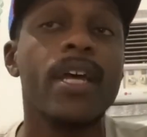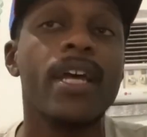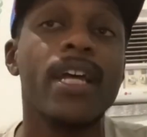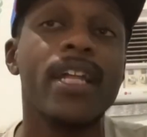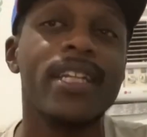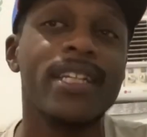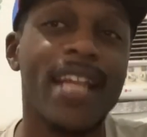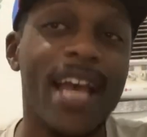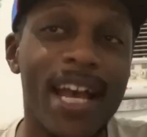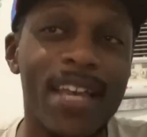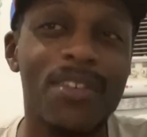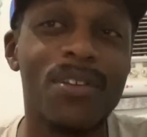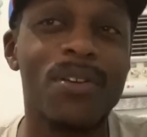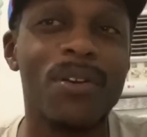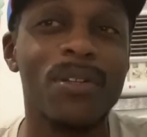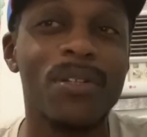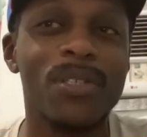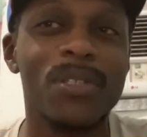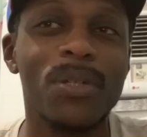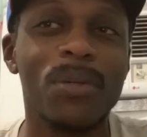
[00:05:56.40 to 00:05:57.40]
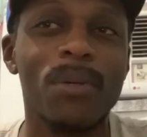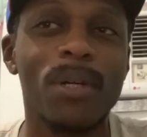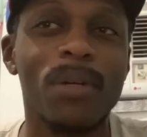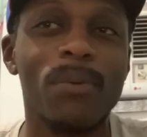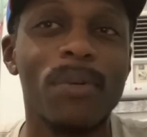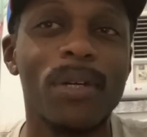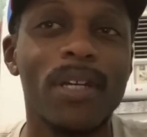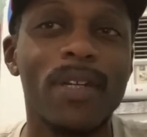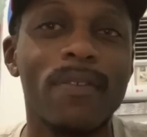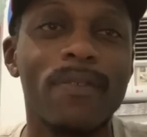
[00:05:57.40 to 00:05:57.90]
Now you're going to do it
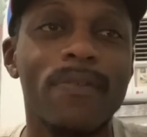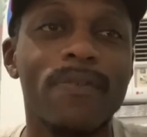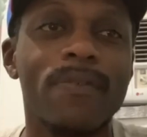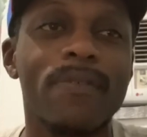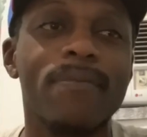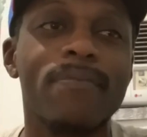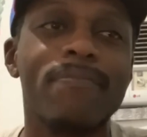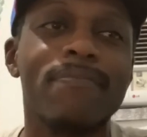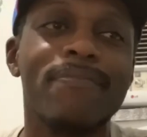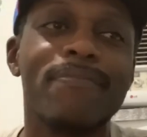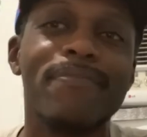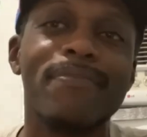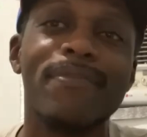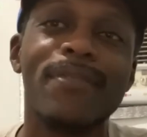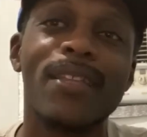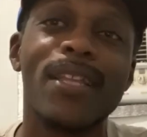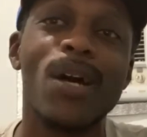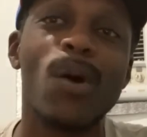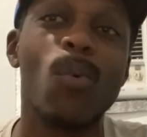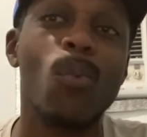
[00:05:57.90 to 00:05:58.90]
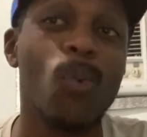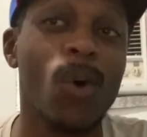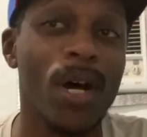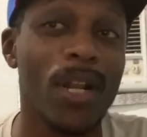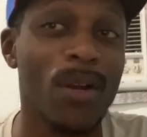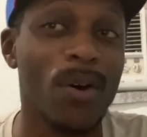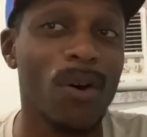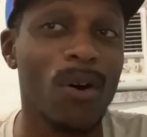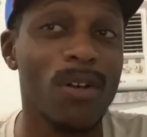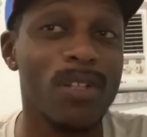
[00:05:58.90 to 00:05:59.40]
with one
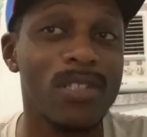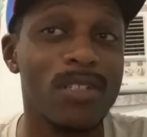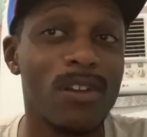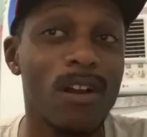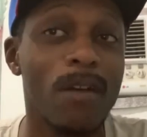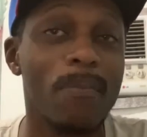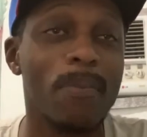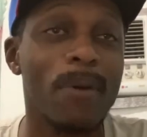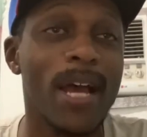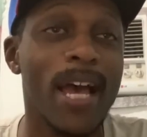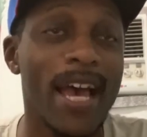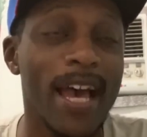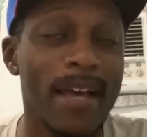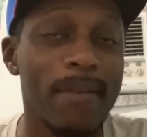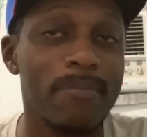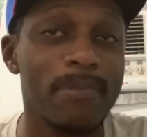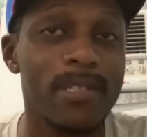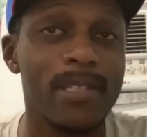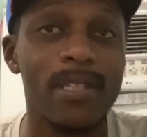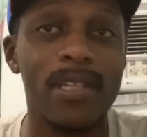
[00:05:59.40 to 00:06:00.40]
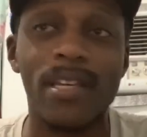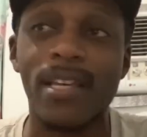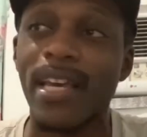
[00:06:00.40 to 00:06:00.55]
all-star perhaps.